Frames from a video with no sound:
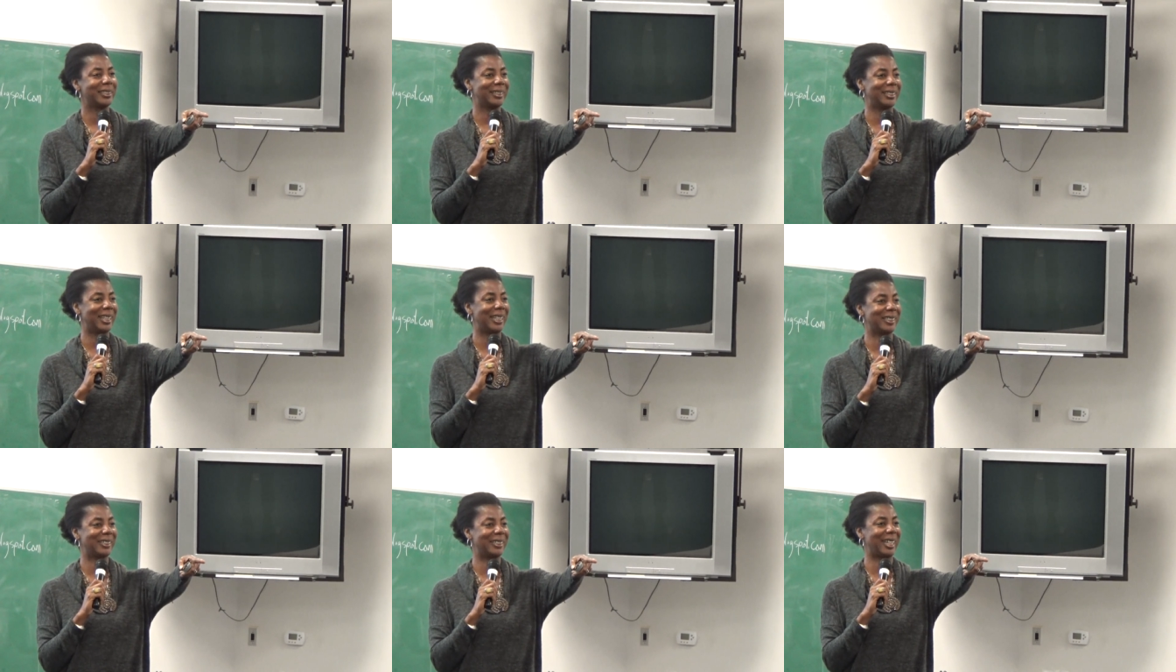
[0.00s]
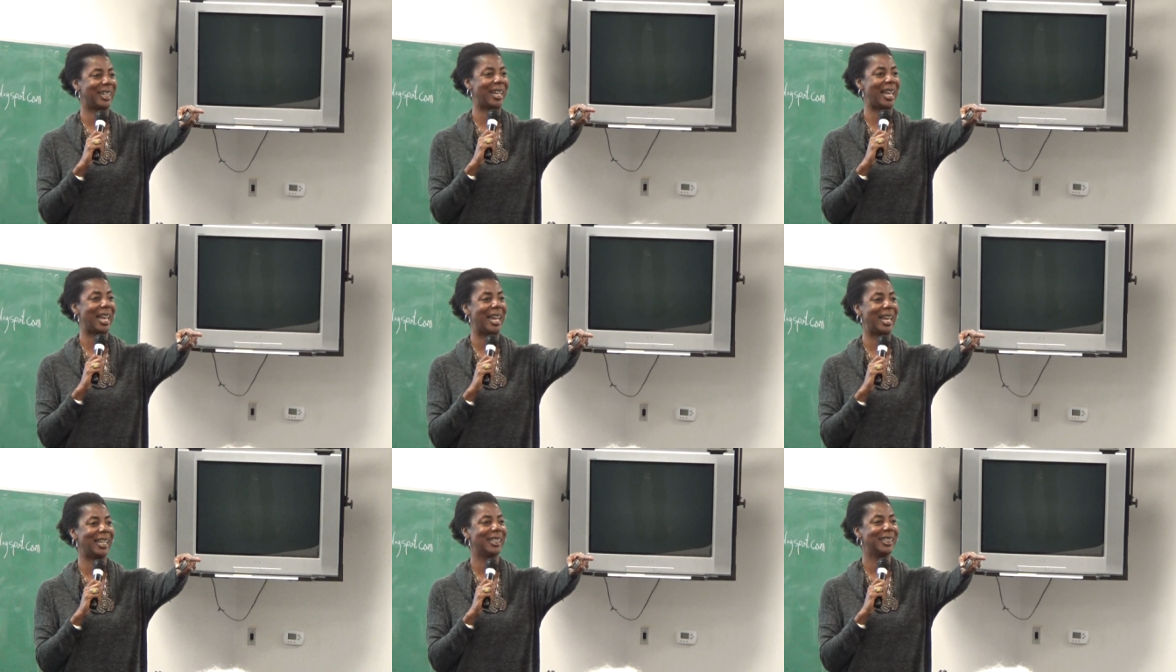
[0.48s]
Y'all say
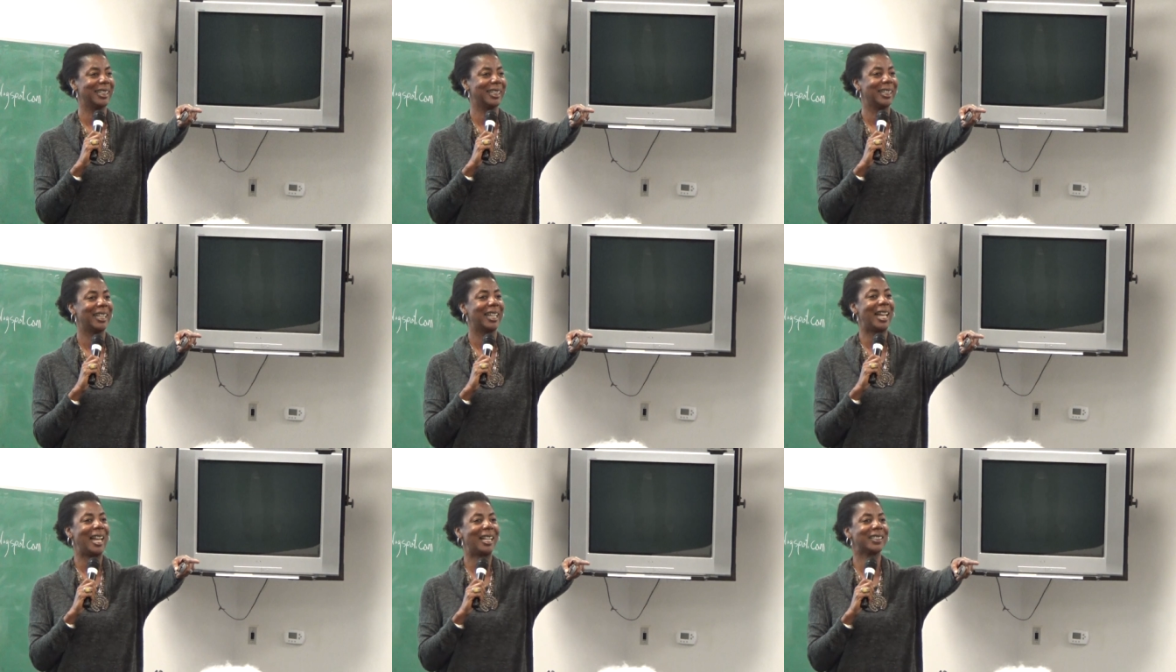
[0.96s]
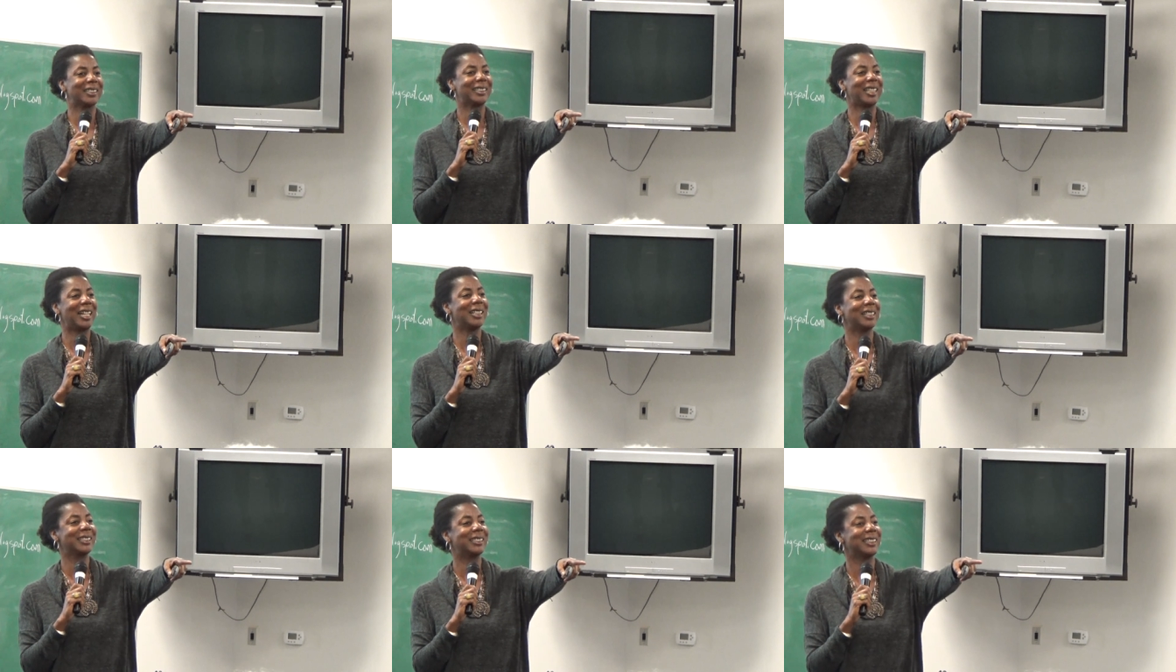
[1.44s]
hi. I was
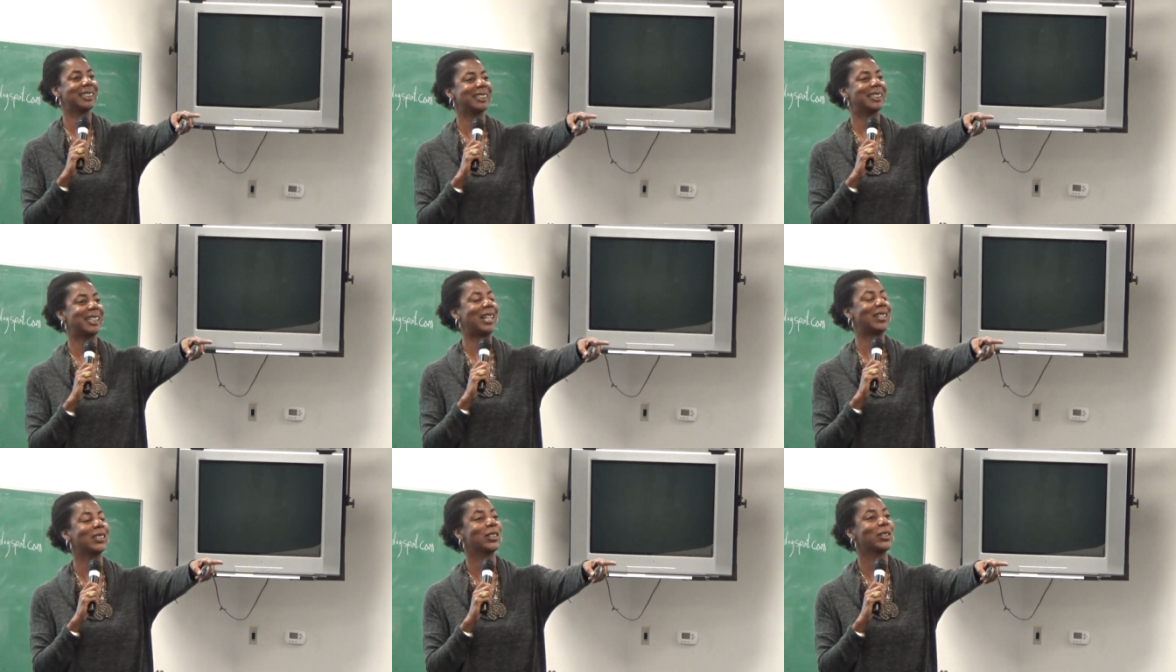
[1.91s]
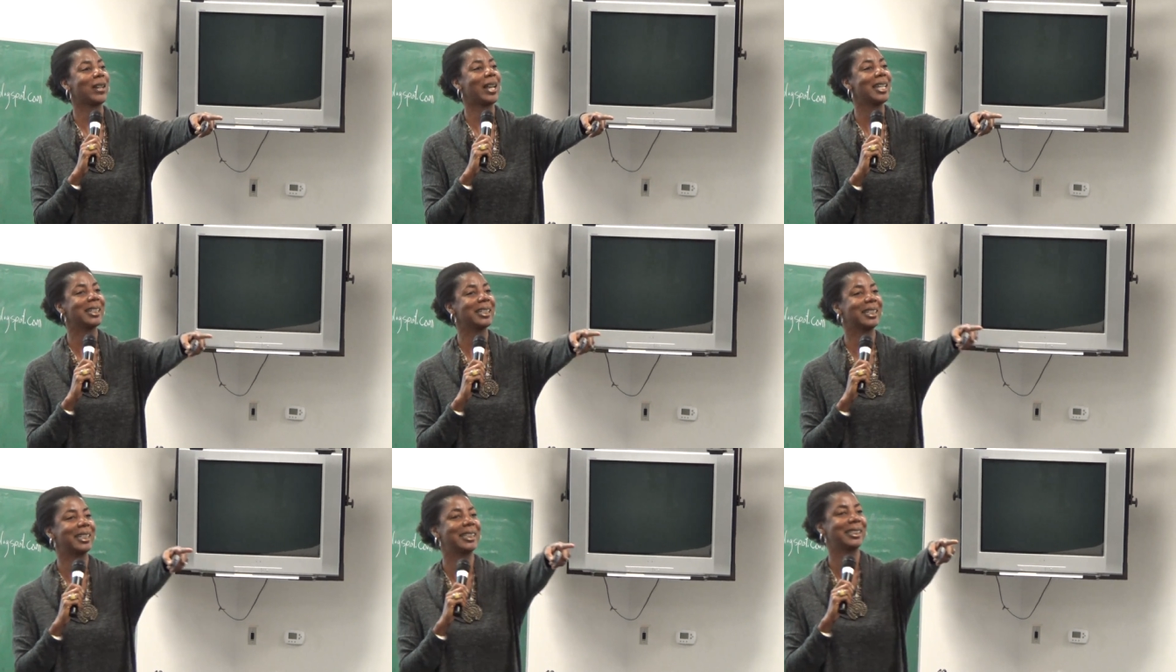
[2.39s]
talking to, I was
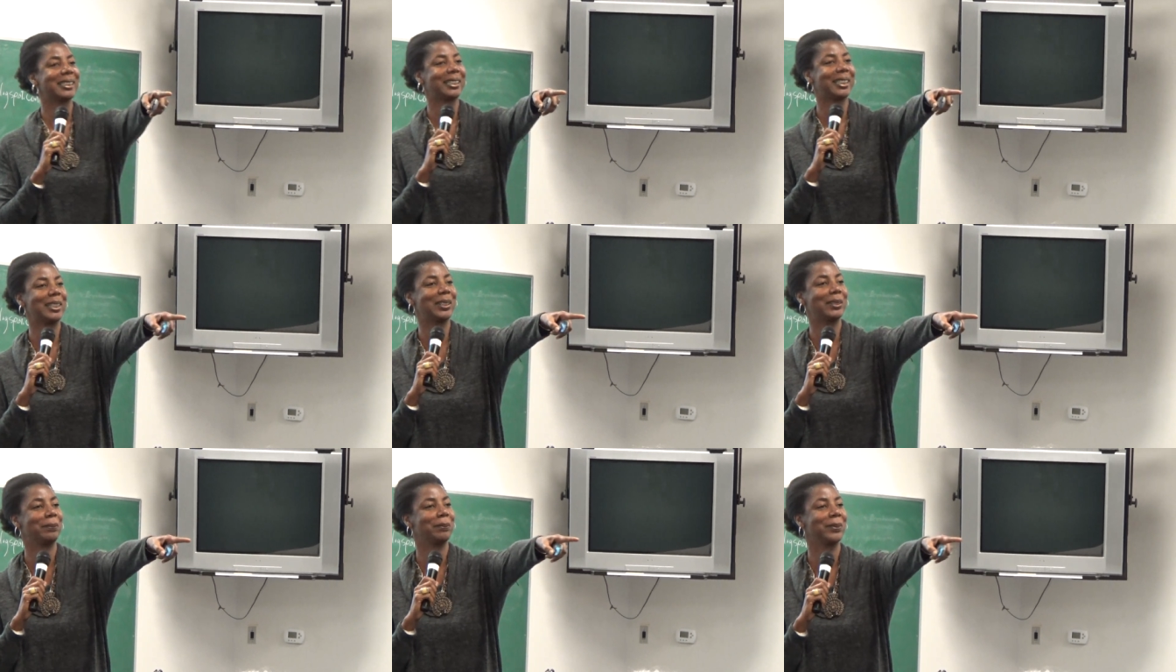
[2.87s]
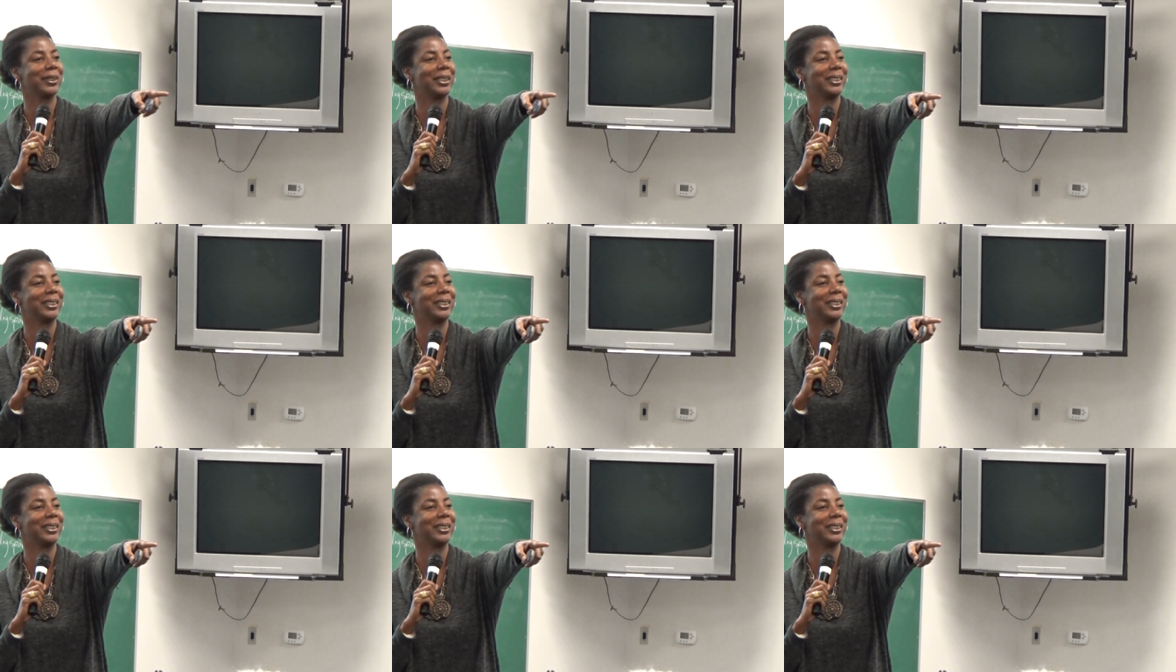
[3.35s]
trying to get, see the,